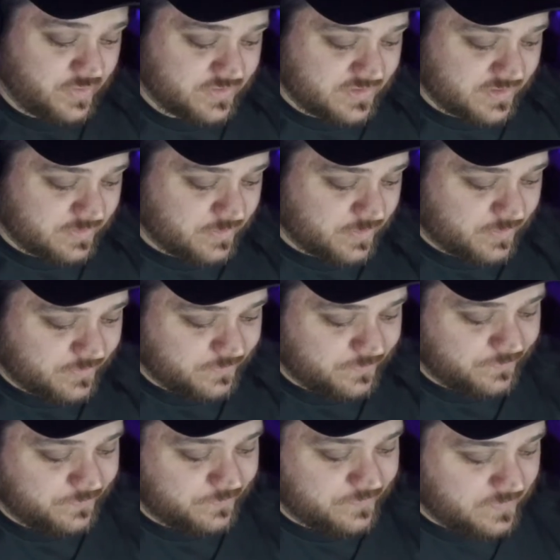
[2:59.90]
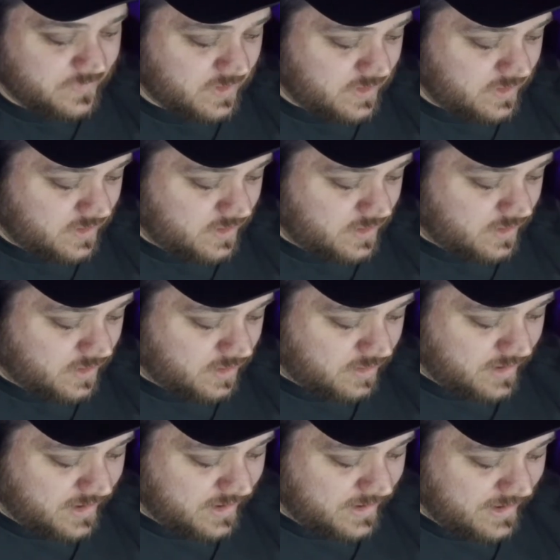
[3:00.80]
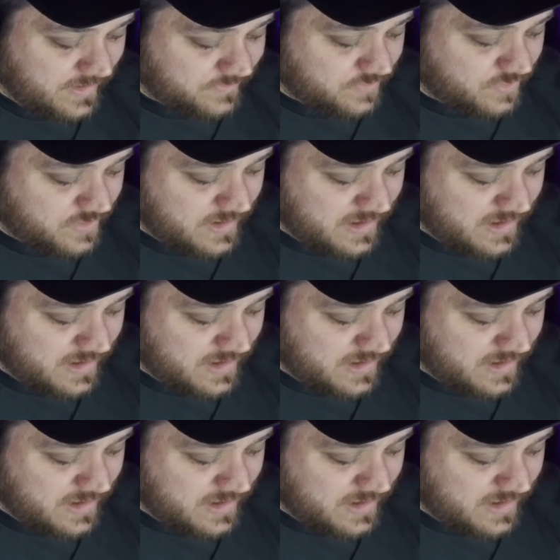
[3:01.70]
knows anymore? All right, after